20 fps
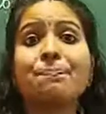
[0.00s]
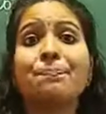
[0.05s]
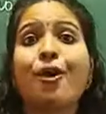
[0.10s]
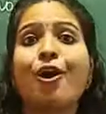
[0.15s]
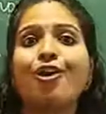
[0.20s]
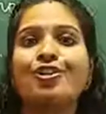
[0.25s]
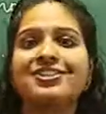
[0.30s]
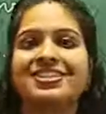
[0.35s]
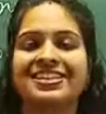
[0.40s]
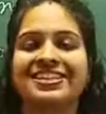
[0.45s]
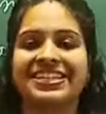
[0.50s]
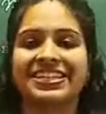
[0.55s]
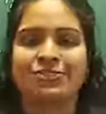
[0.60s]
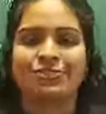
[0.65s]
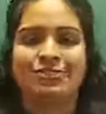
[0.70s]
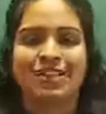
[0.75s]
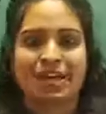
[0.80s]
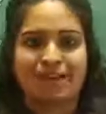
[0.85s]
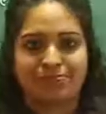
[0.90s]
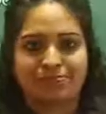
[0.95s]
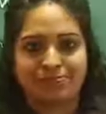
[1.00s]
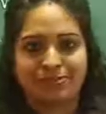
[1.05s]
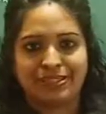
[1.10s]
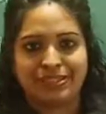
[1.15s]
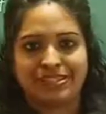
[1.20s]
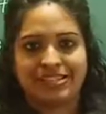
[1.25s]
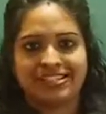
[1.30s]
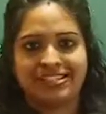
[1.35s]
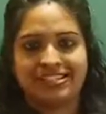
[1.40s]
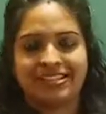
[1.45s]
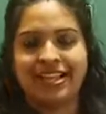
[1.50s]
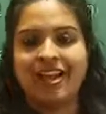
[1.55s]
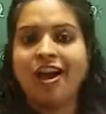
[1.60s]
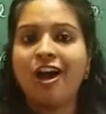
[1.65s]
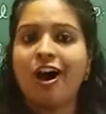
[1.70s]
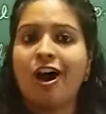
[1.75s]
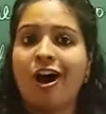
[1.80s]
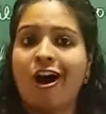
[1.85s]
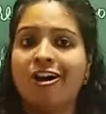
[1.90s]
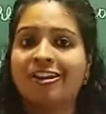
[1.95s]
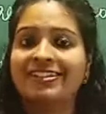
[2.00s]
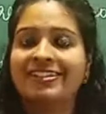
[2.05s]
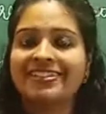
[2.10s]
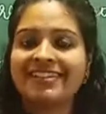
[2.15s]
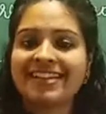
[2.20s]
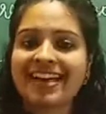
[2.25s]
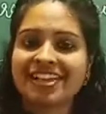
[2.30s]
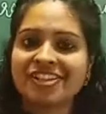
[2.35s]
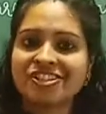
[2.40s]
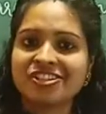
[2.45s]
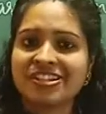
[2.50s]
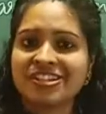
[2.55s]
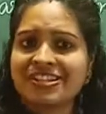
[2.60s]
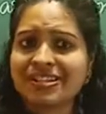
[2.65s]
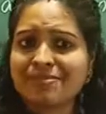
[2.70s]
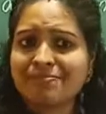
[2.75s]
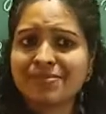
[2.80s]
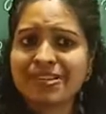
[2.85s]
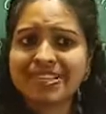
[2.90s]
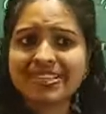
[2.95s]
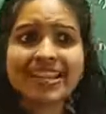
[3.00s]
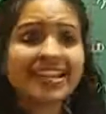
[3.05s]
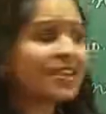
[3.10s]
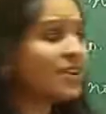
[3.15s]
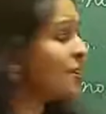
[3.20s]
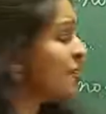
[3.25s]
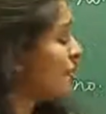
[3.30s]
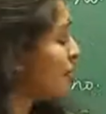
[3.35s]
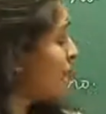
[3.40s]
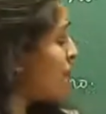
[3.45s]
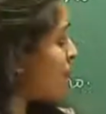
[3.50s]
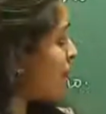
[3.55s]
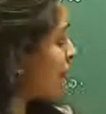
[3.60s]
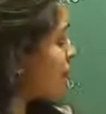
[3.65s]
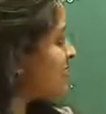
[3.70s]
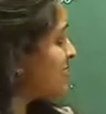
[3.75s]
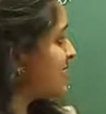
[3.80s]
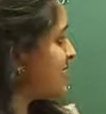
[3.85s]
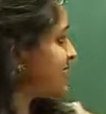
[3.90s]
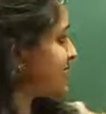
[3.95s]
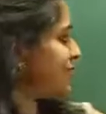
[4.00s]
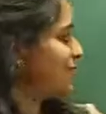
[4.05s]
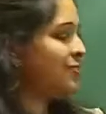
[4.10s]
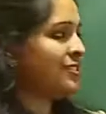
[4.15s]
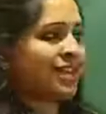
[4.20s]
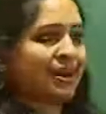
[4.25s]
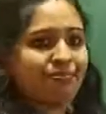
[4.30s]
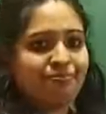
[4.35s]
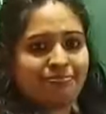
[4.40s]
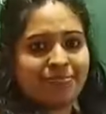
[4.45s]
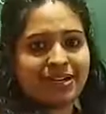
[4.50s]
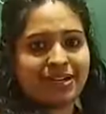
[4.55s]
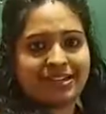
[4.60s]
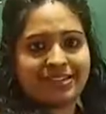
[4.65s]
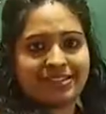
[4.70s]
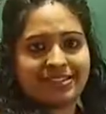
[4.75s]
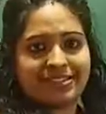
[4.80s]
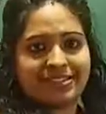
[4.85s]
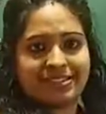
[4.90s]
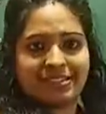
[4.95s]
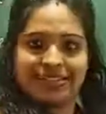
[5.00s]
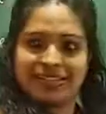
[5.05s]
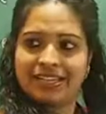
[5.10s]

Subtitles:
are positive numbers. All the natural numbers are positive numbers.